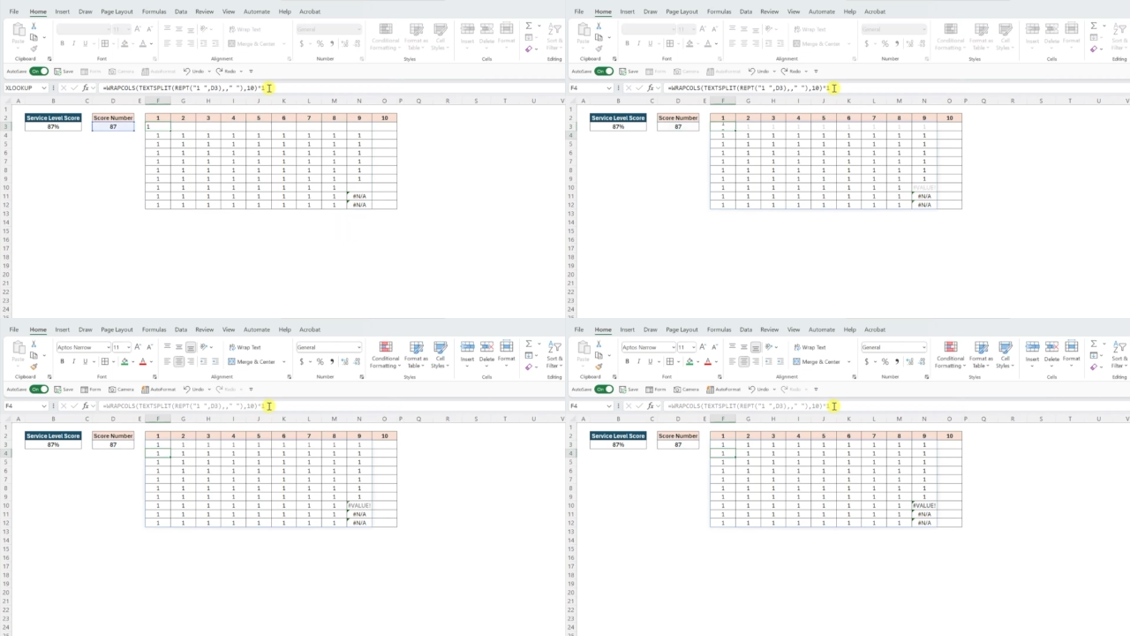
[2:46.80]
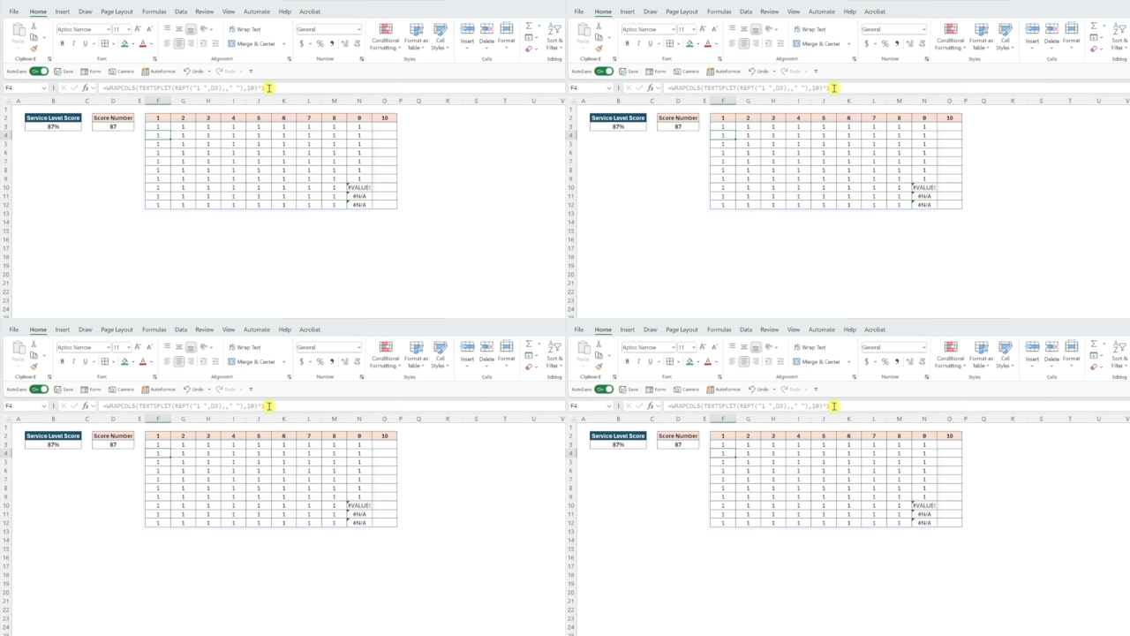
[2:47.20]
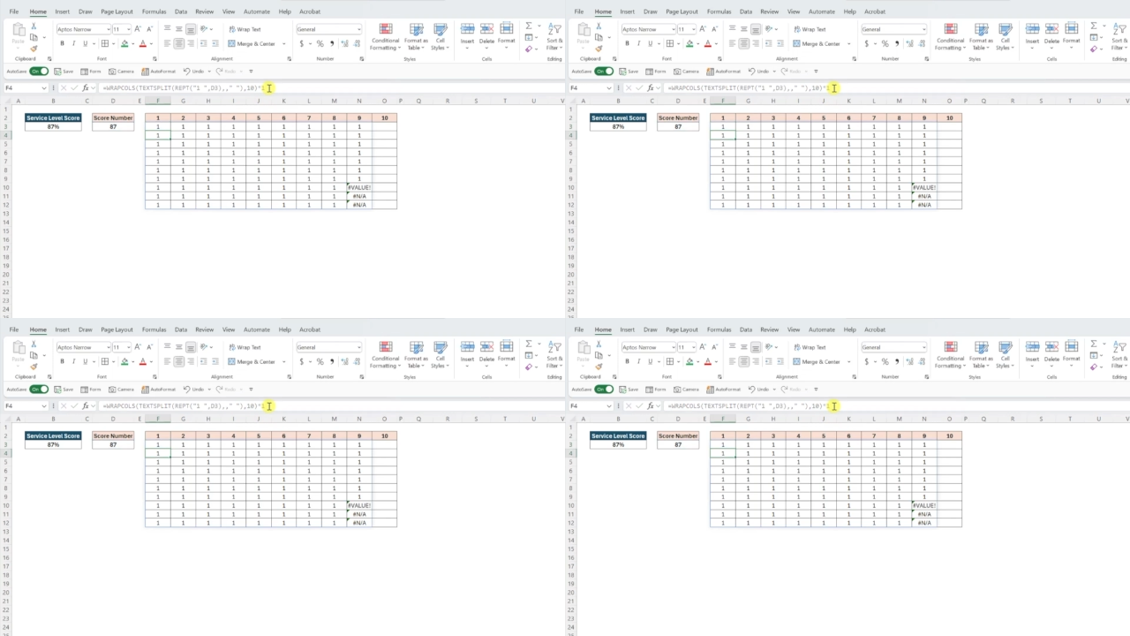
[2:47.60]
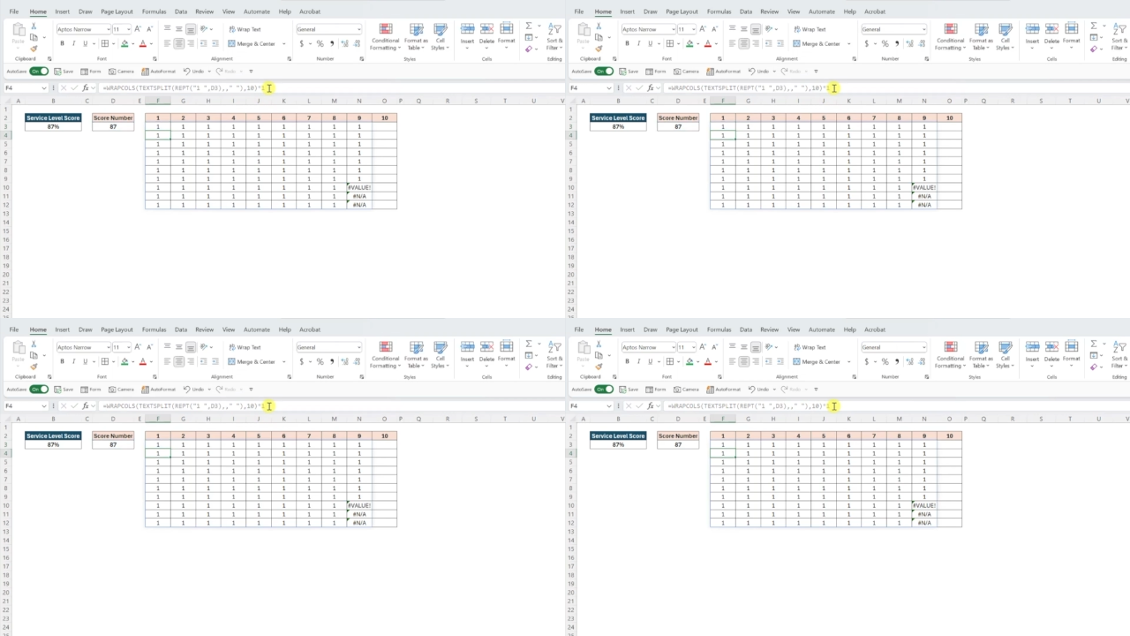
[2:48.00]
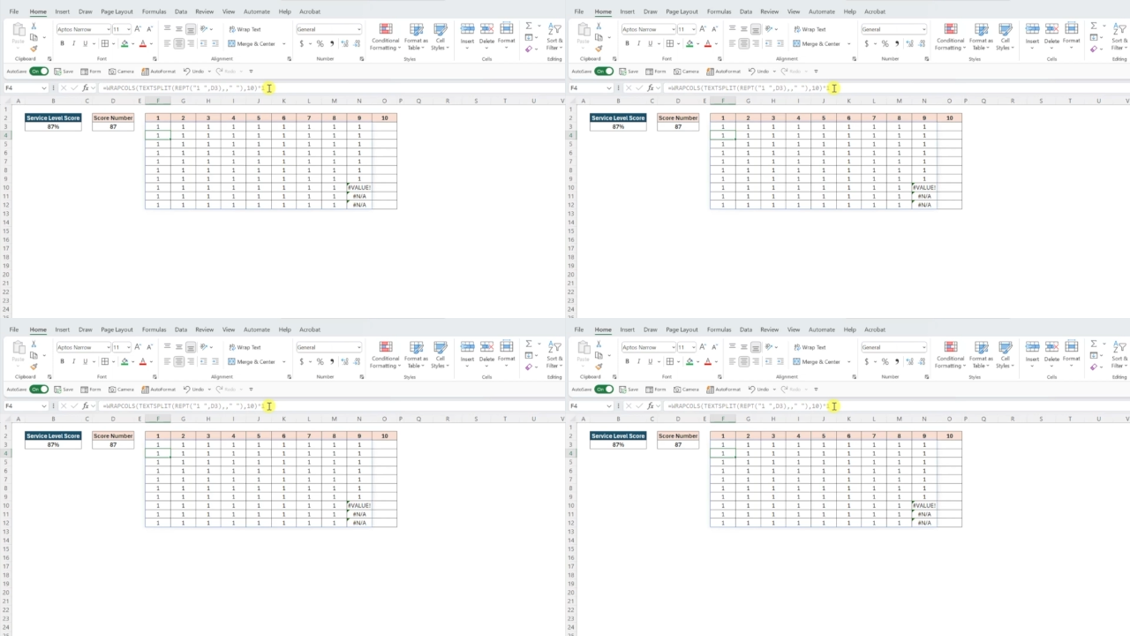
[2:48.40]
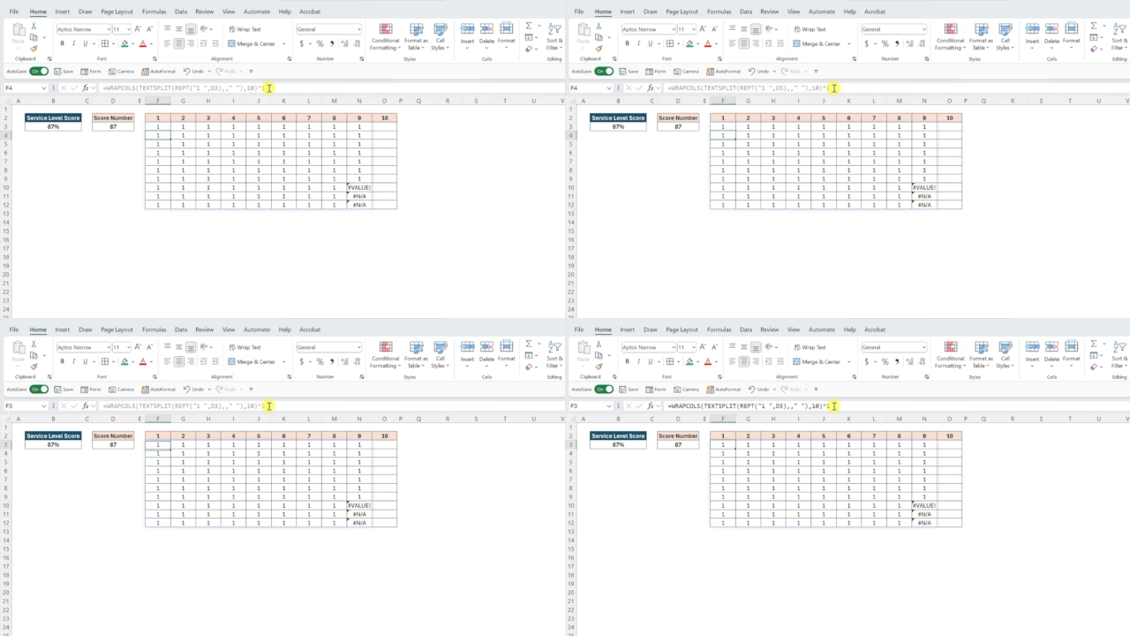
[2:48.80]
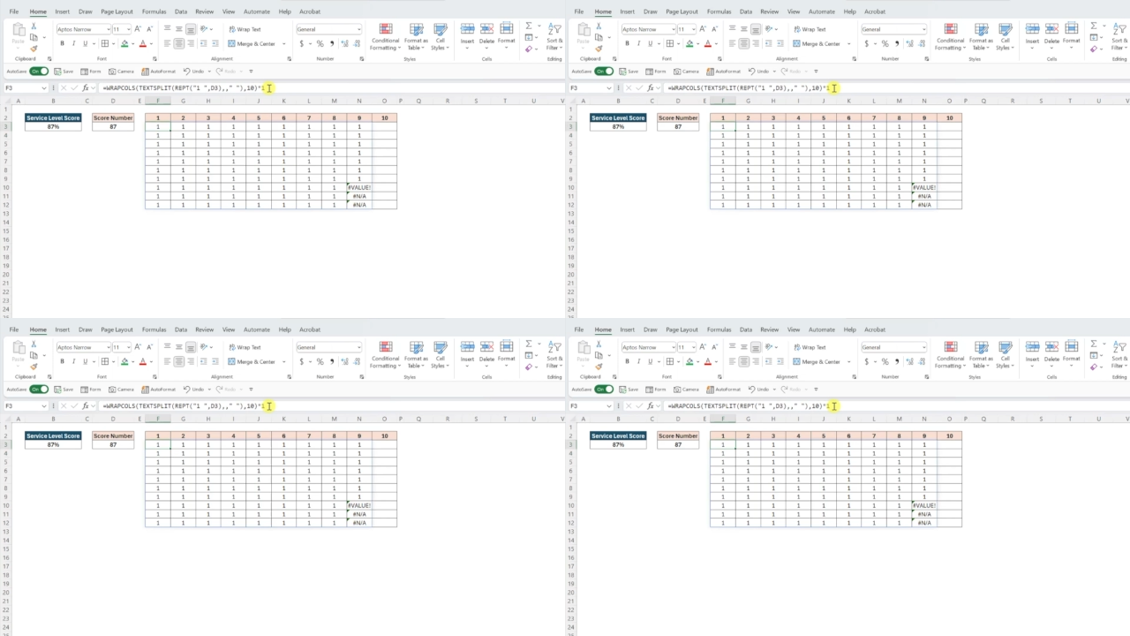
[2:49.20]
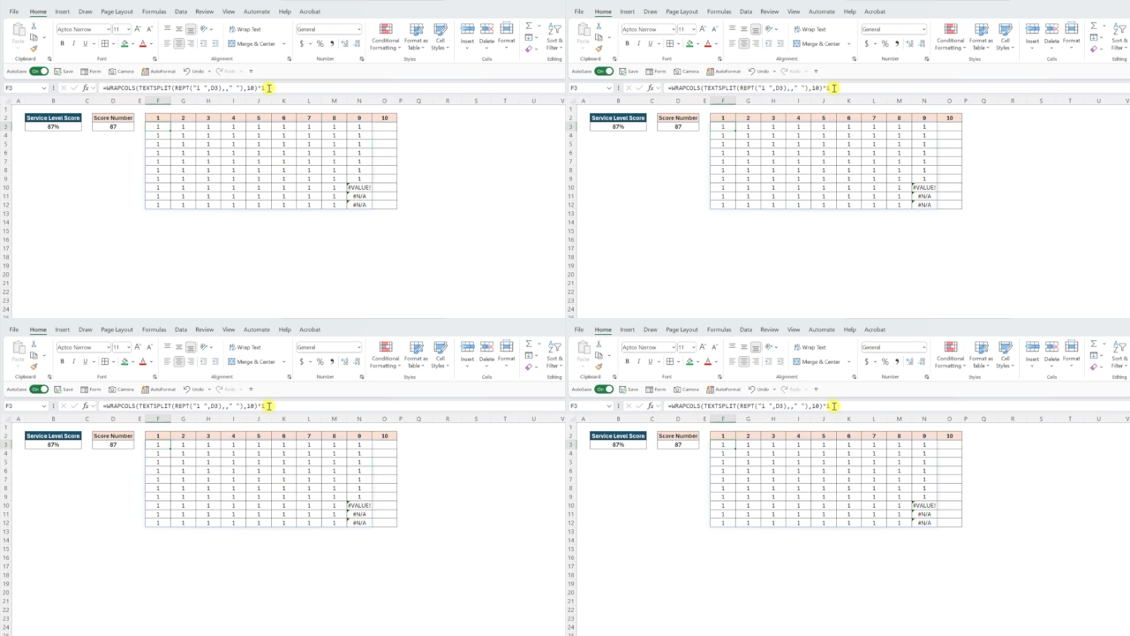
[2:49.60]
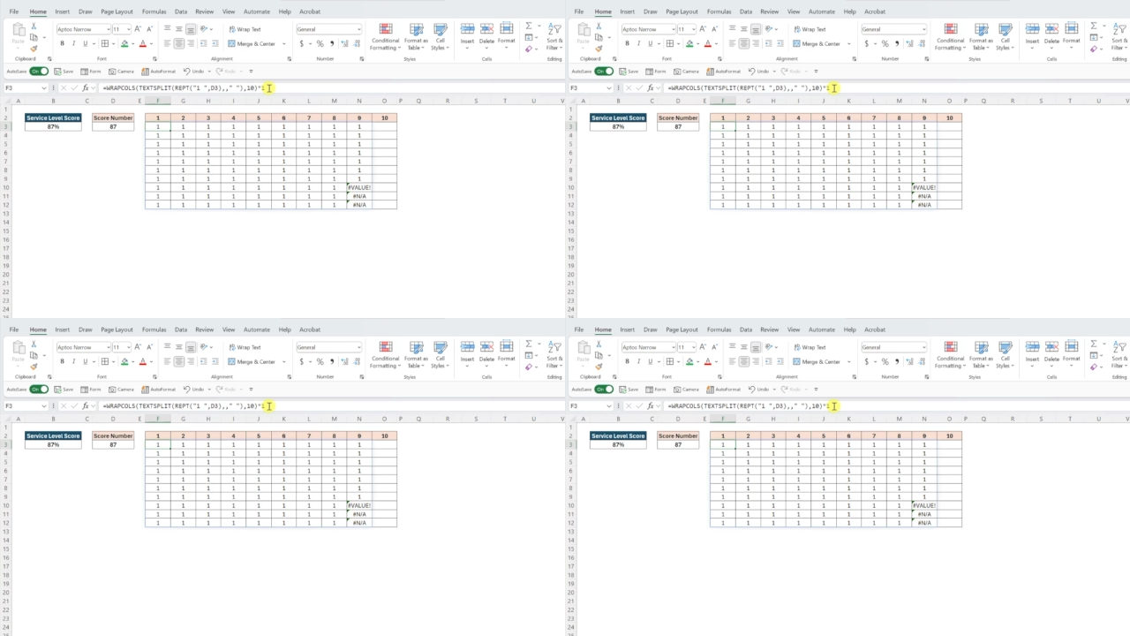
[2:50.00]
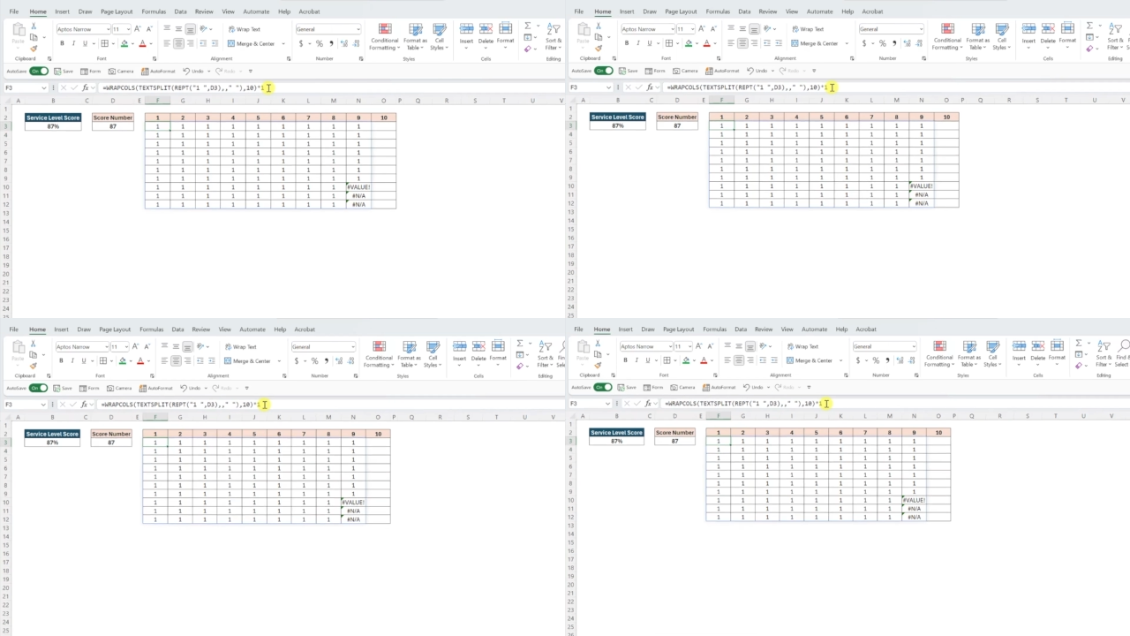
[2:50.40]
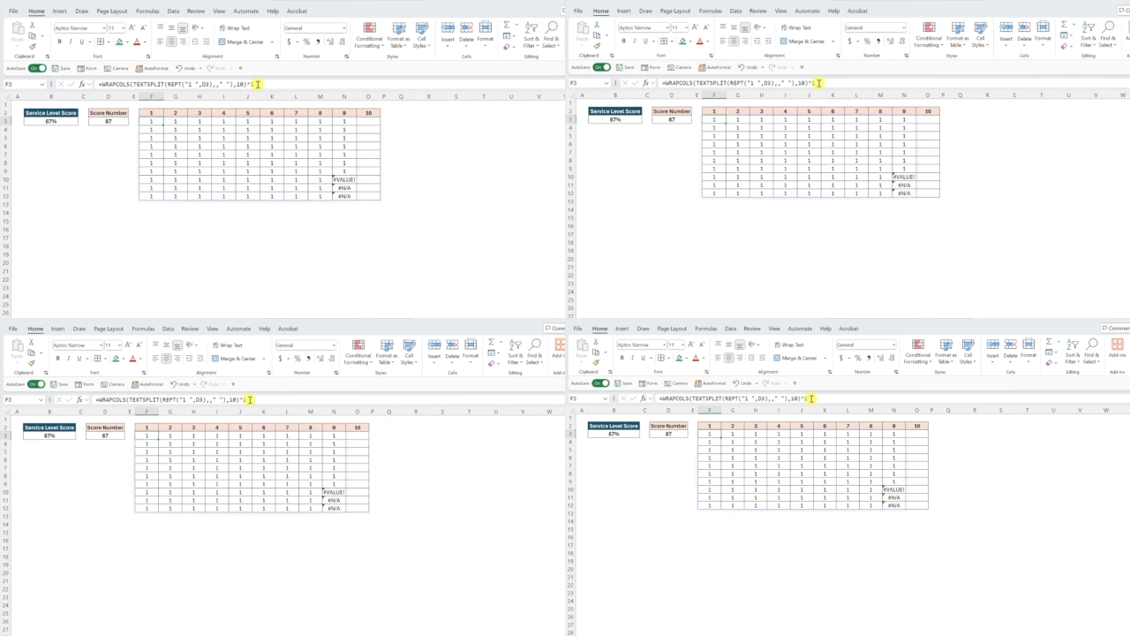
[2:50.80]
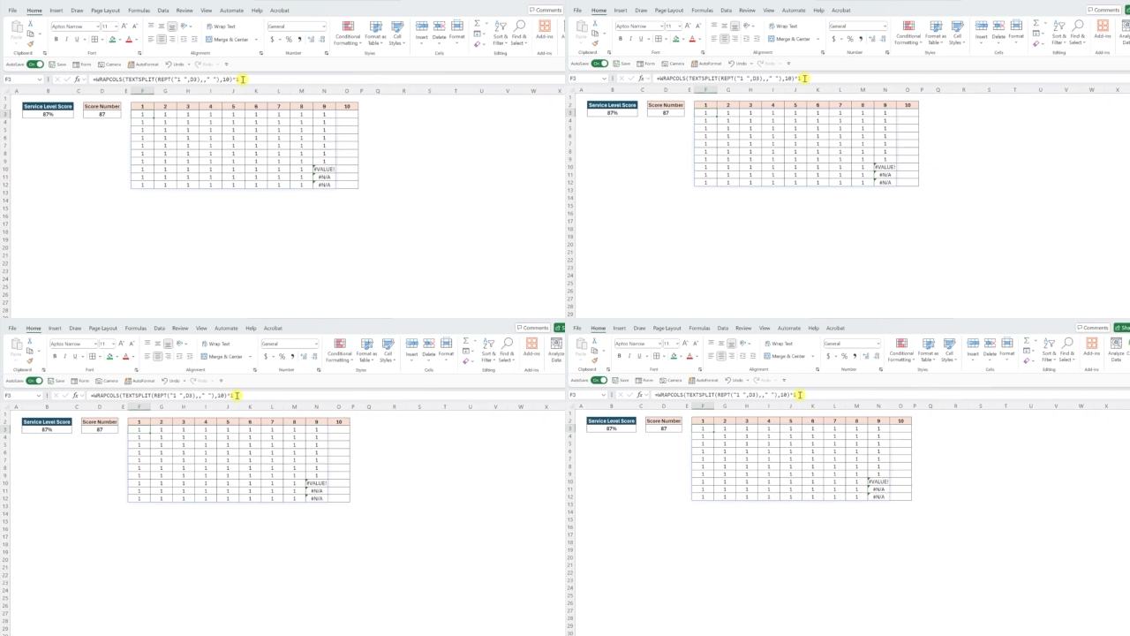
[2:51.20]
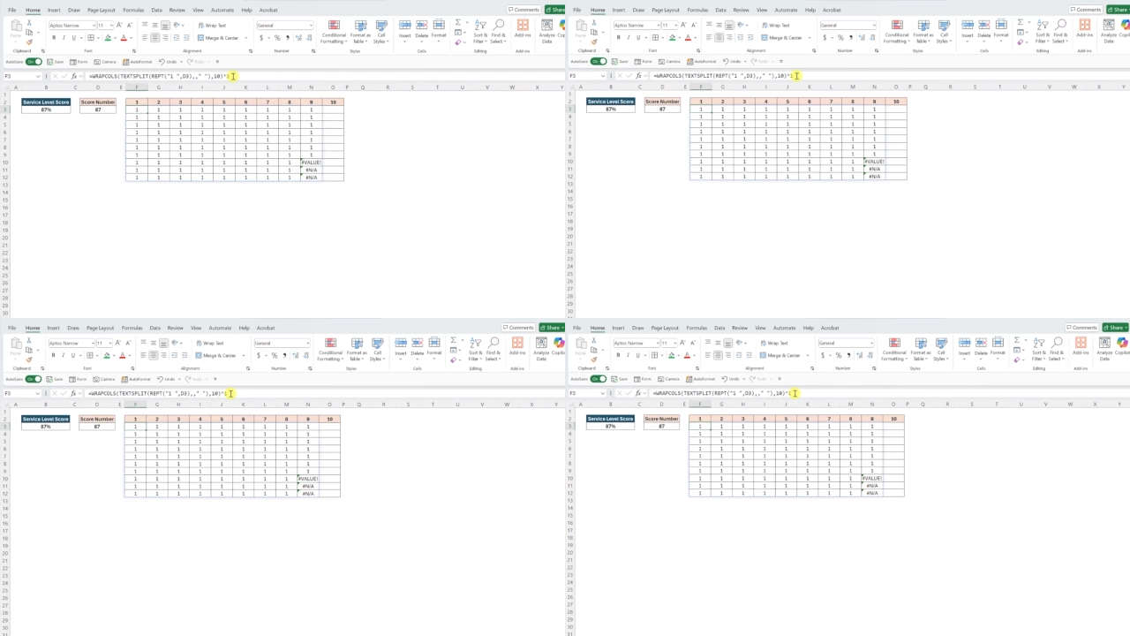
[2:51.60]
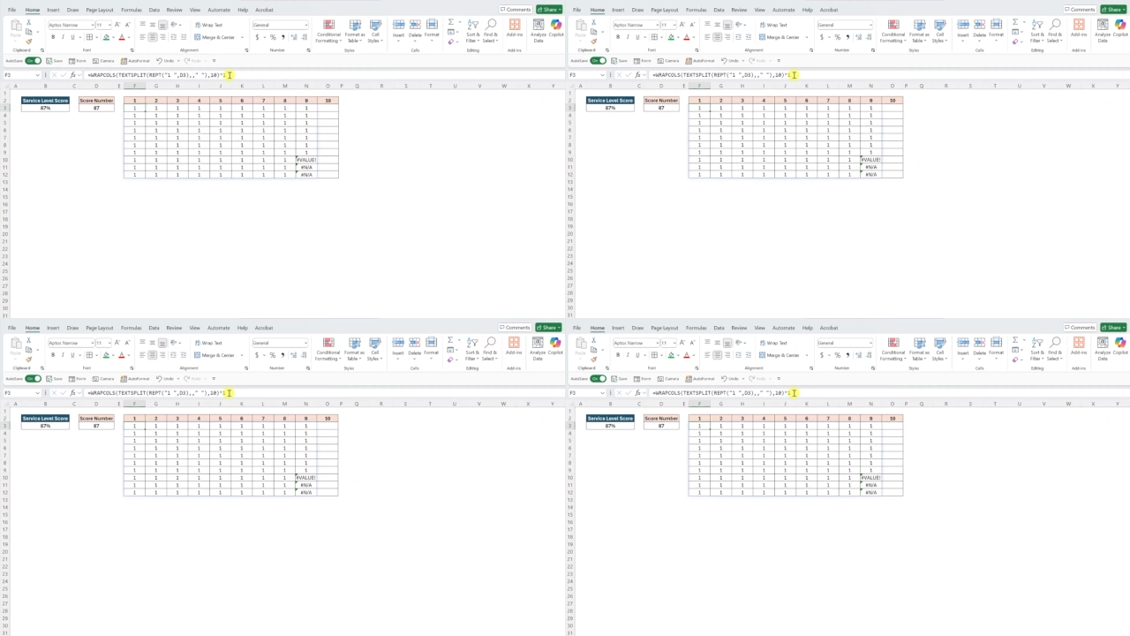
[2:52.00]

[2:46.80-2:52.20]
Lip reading: (no speaker visible)